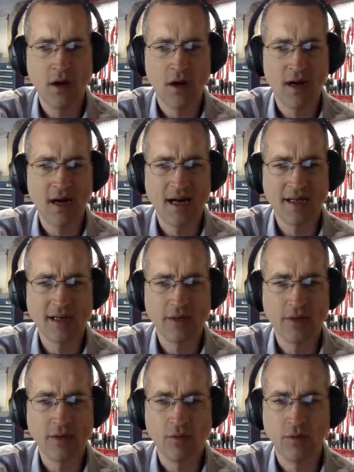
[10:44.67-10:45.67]
Our
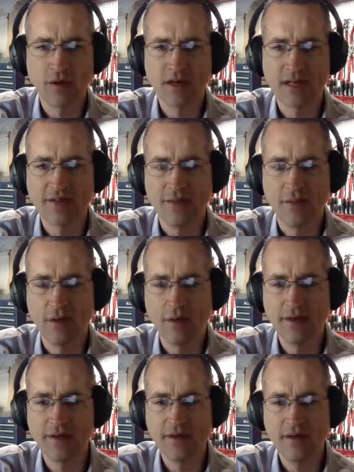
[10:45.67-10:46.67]
ongoing work at the
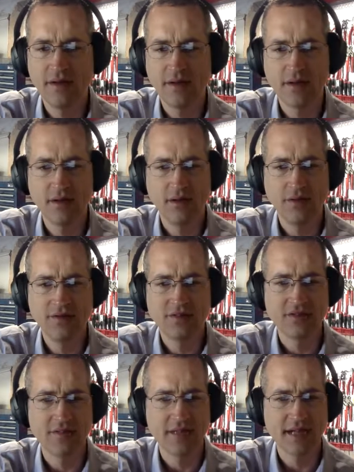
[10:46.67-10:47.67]
moment includes
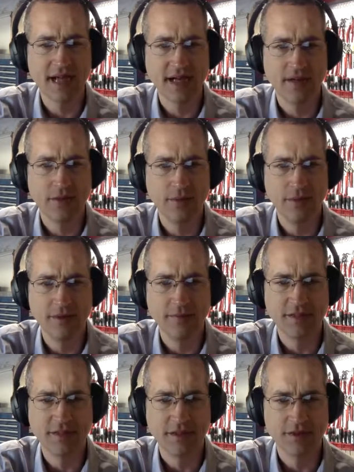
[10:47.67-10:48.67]
the mechanical bill of
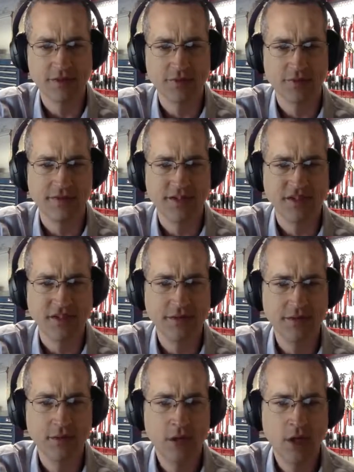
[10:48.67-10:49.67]
materials revision.
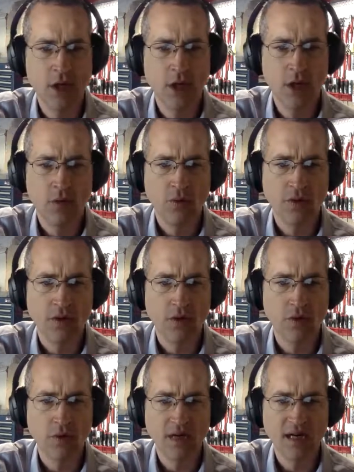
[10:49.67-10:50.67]
We're
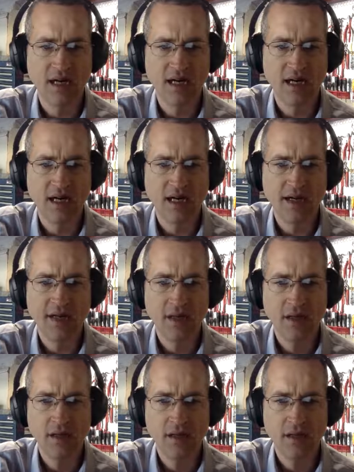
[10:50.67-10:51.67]
working on
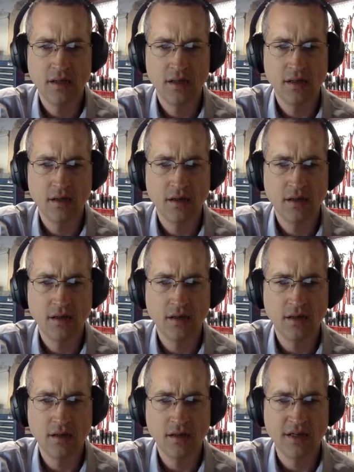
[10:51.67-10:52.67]

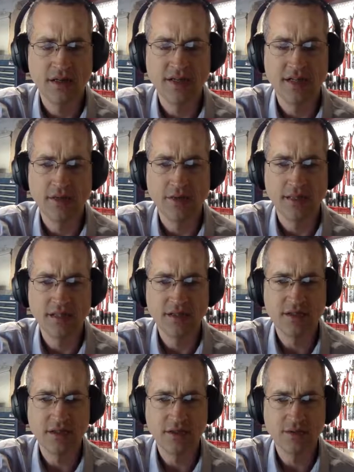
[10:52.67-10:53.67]
continuing
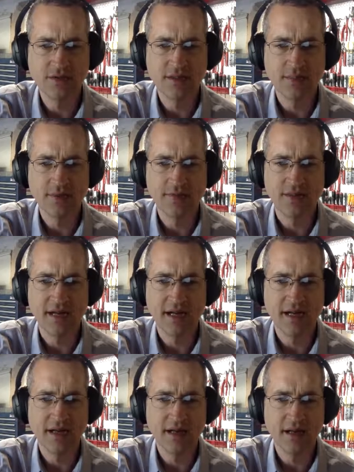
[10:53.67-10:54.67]
to simplify
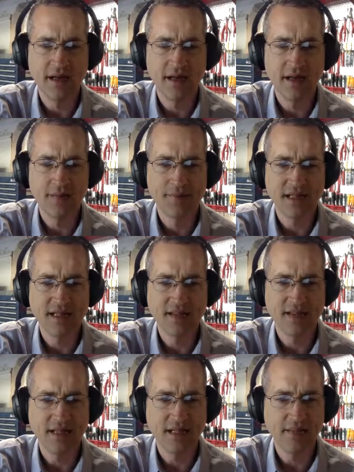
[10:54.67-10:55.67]
and update
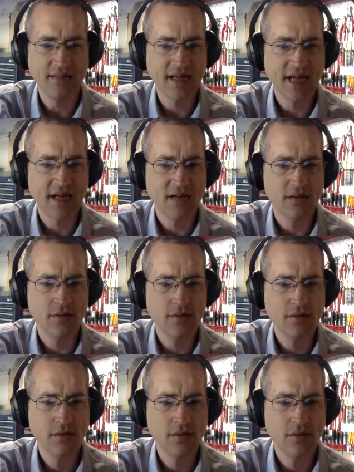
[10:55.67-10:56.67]
the
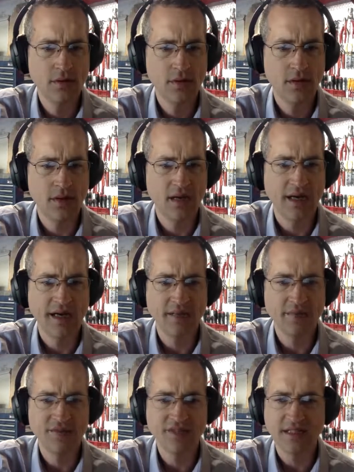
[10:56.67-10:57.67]
mechanical
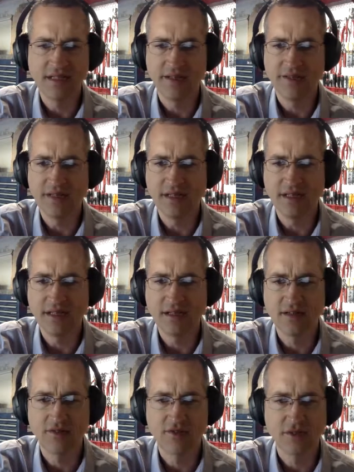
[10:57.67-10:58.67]
items in the
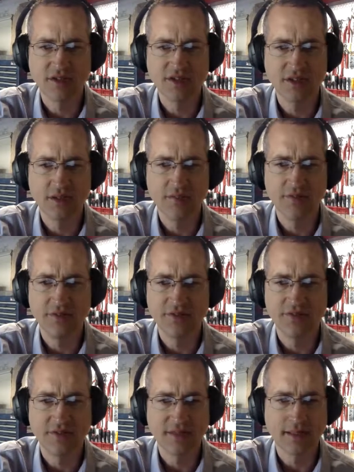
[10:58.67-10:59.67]
construction of this
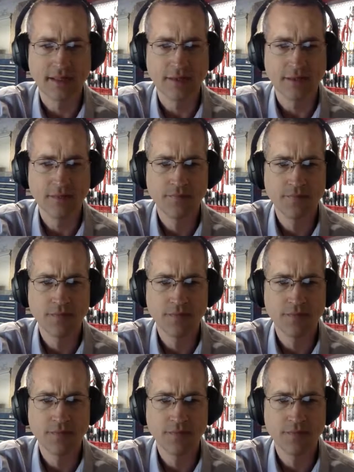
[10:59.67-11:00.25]
ventilator.